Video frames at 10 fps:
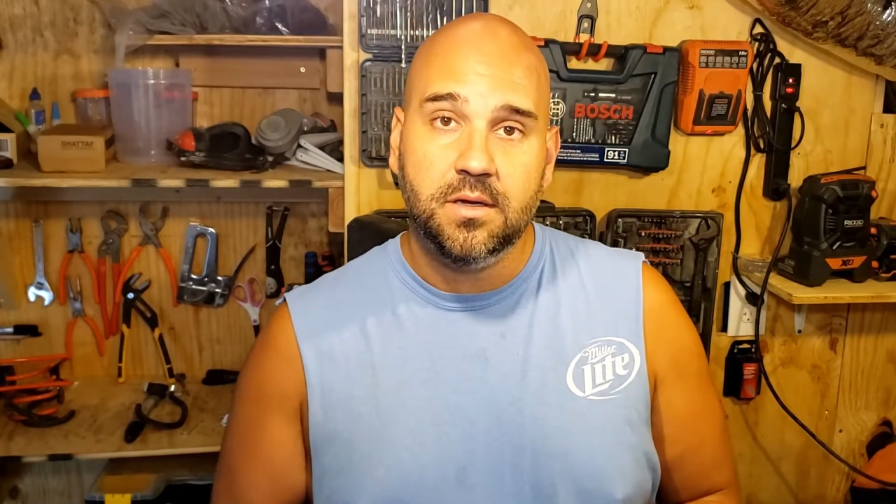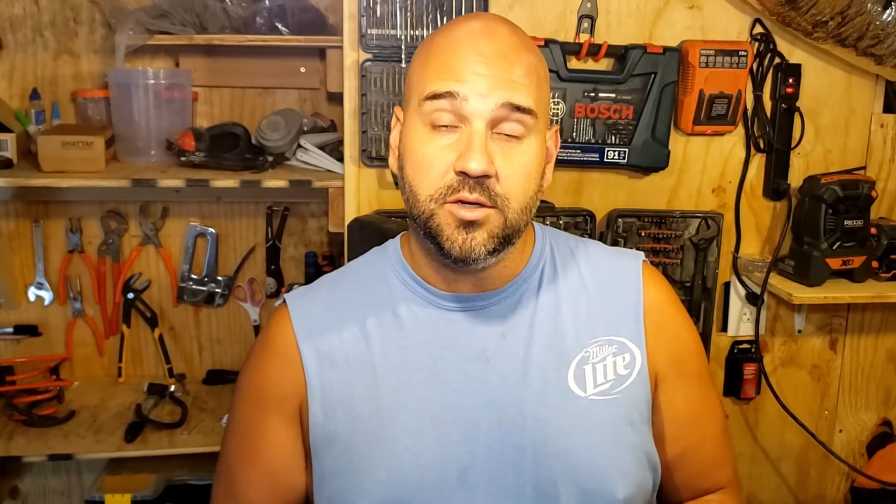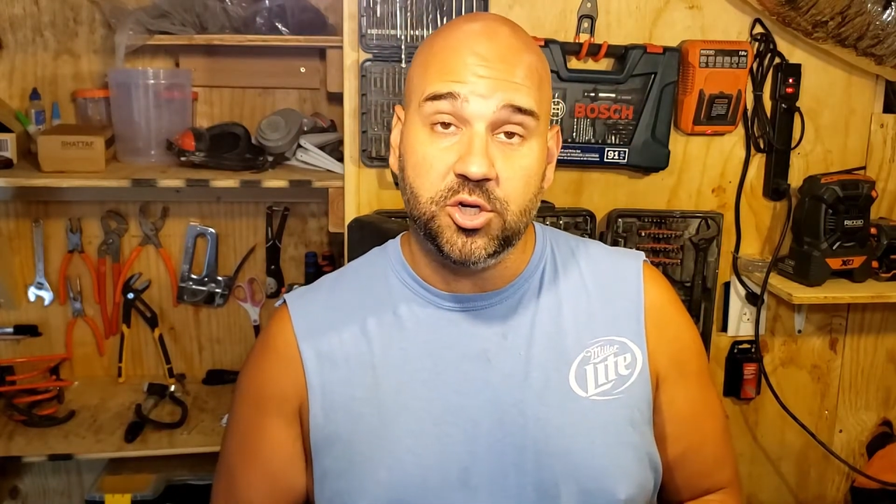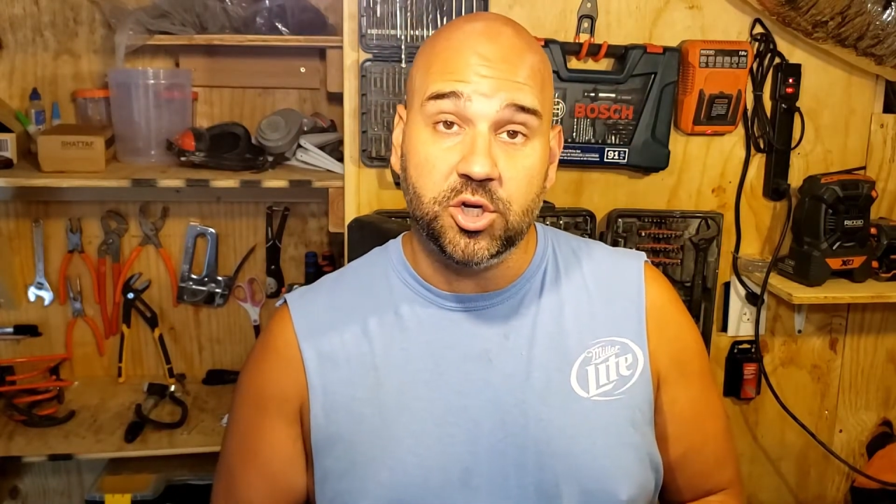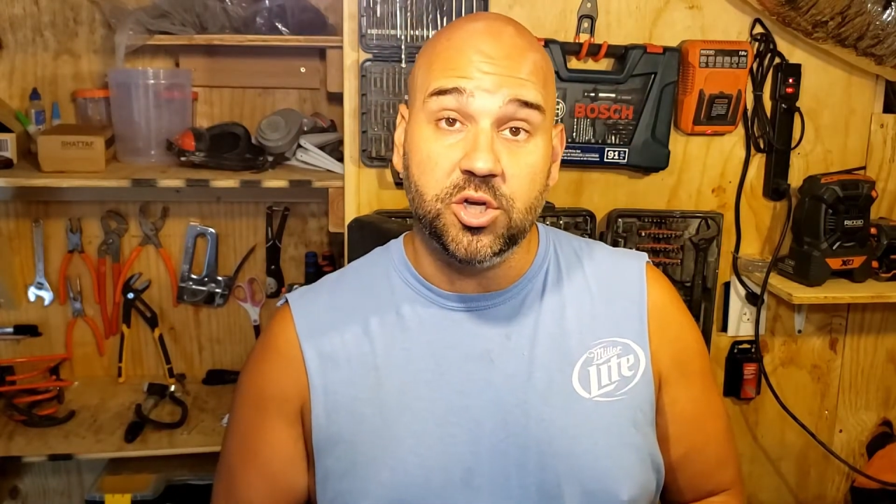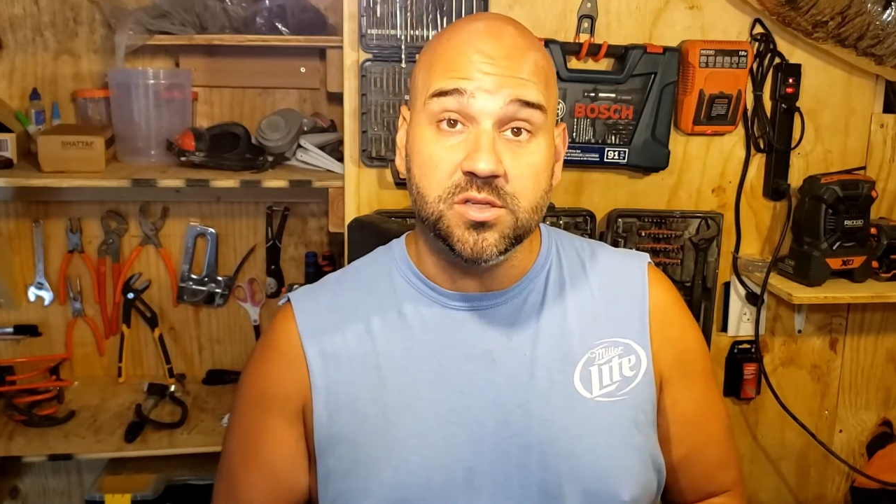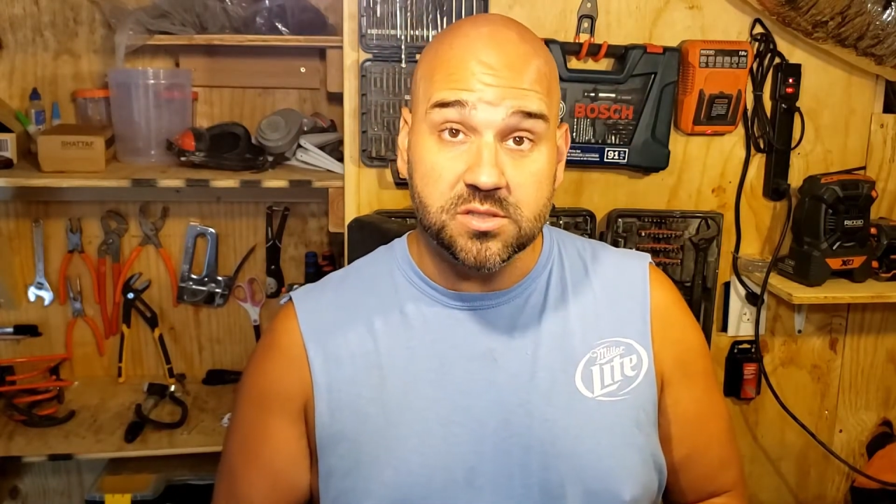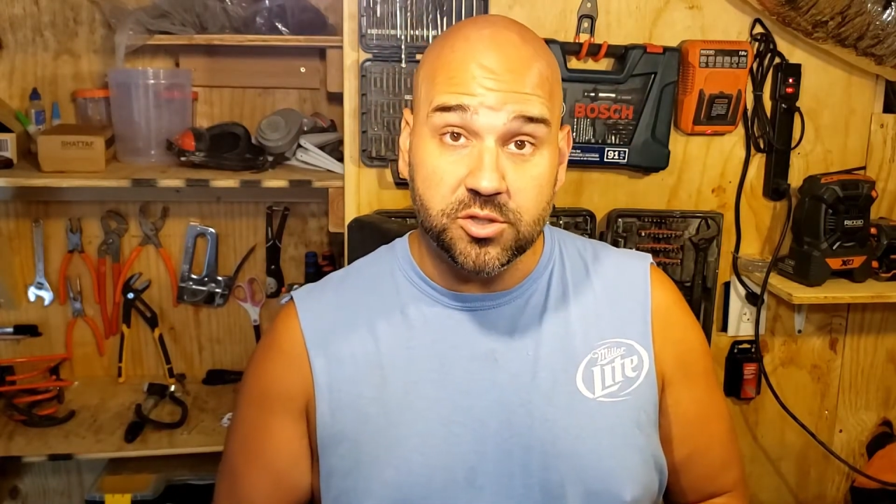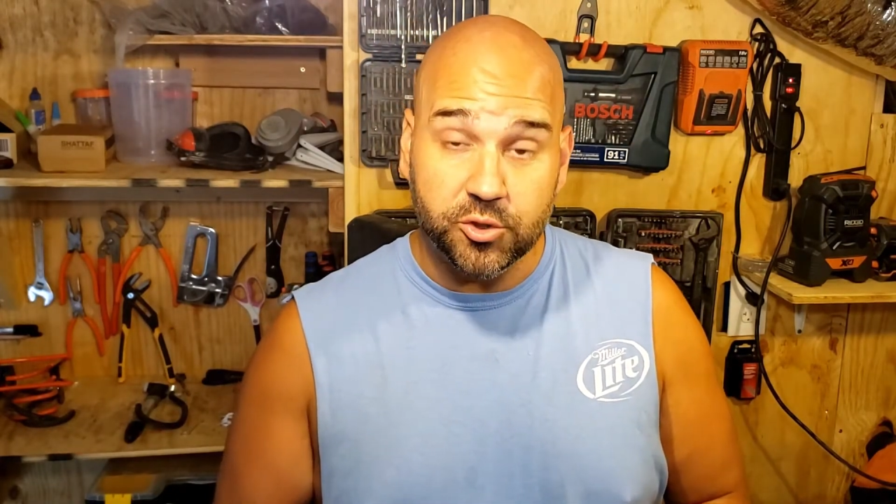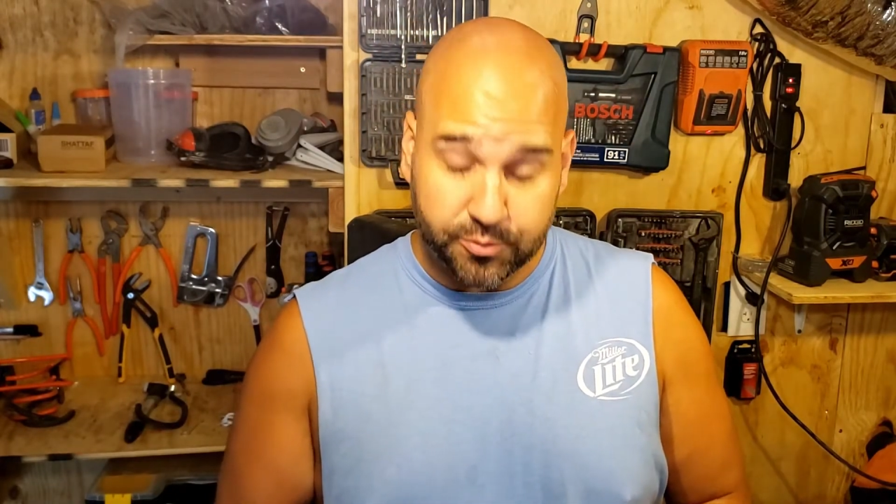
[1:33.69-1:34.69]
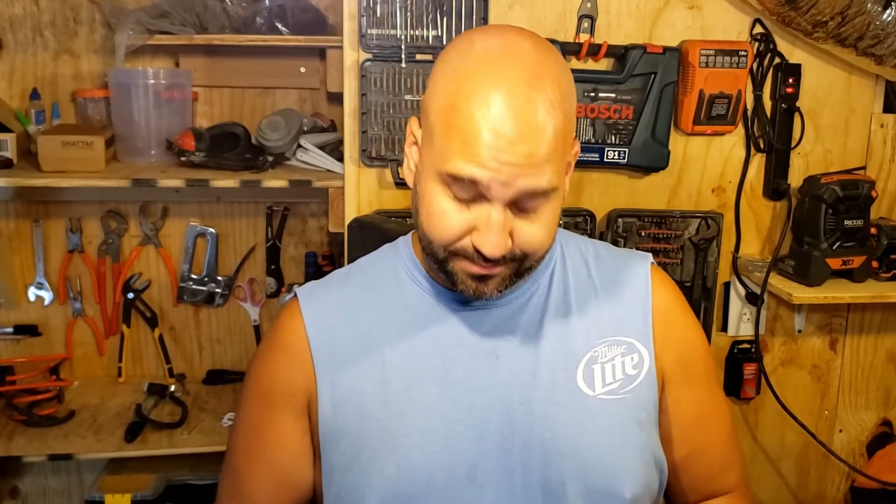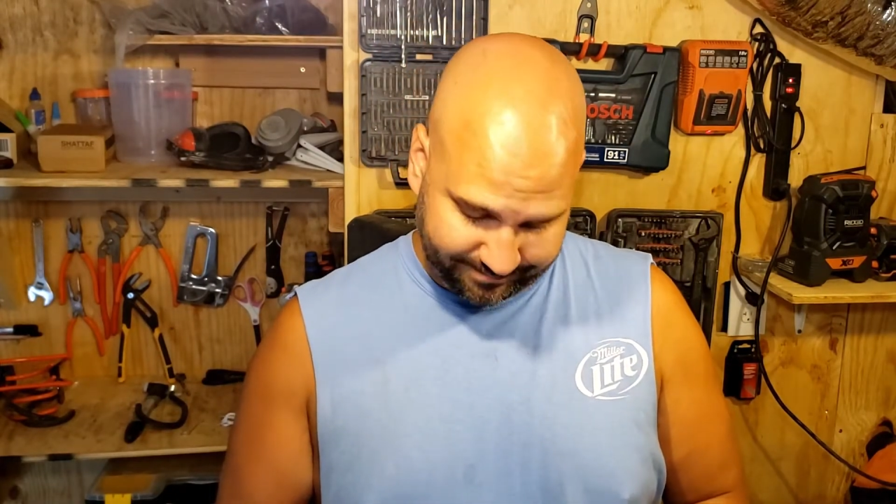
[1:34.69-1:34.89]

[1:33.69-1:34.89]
You're good as new.